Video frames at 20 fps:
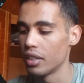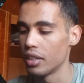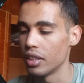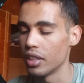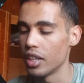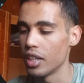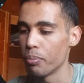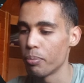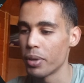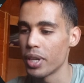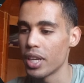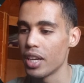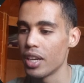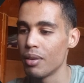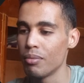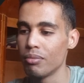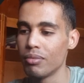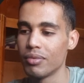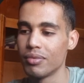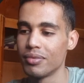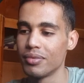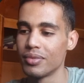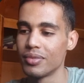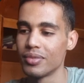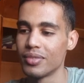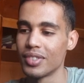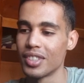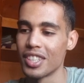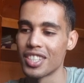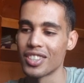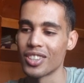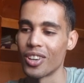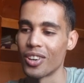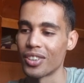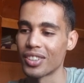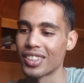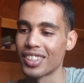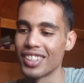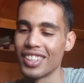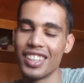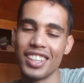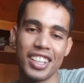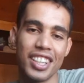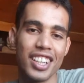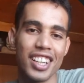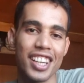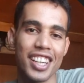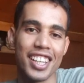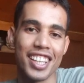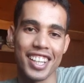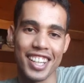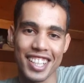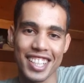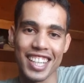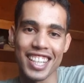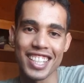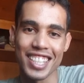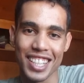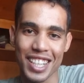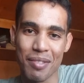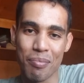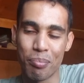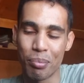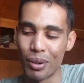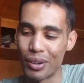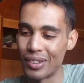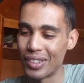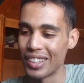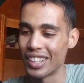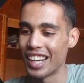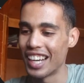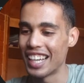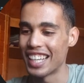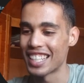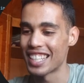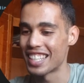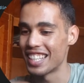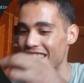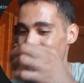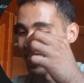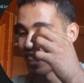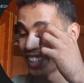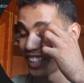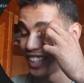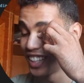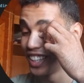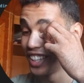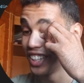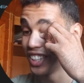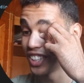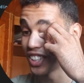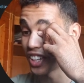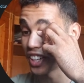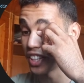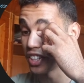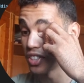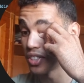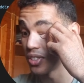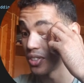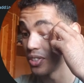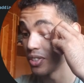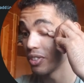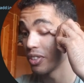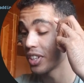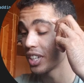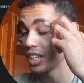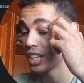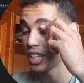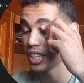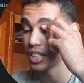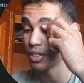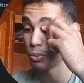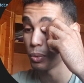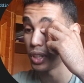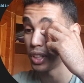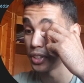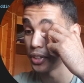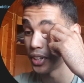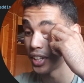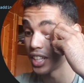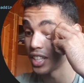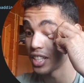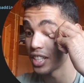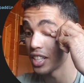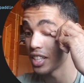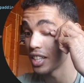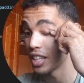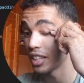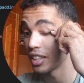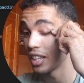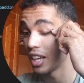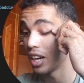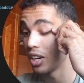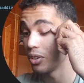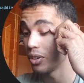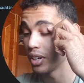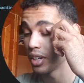npm start. It is as simple as that. Okay, so you can see that now